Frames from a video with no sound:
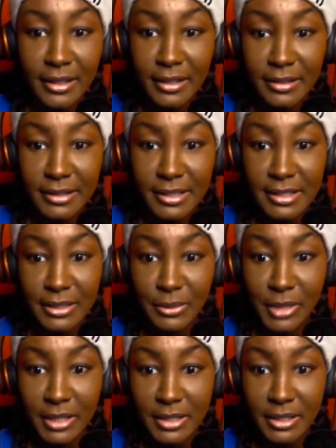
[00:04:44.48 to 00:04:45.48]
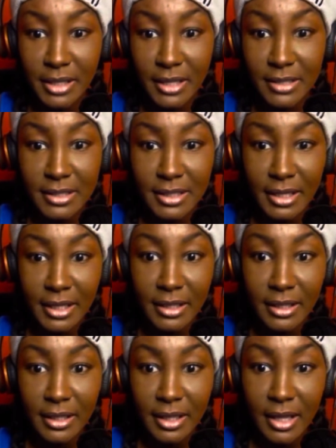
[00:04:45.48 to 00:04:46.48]
Let's see what else y'all
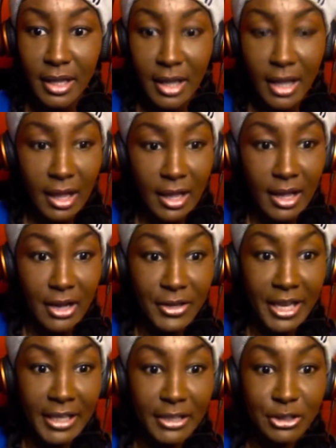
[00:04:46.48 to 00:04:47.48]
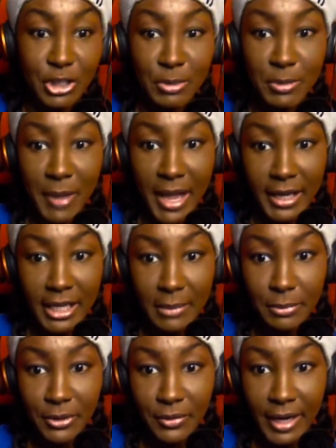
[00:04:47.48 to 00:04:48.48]
saying. Okay, YouTube is back
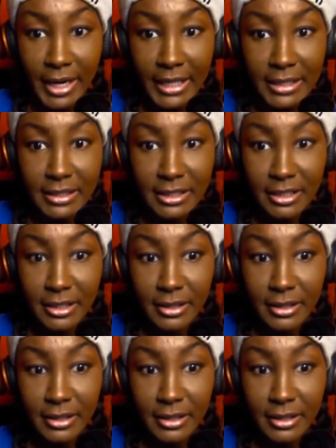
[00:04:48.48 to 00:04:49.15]
up. Great.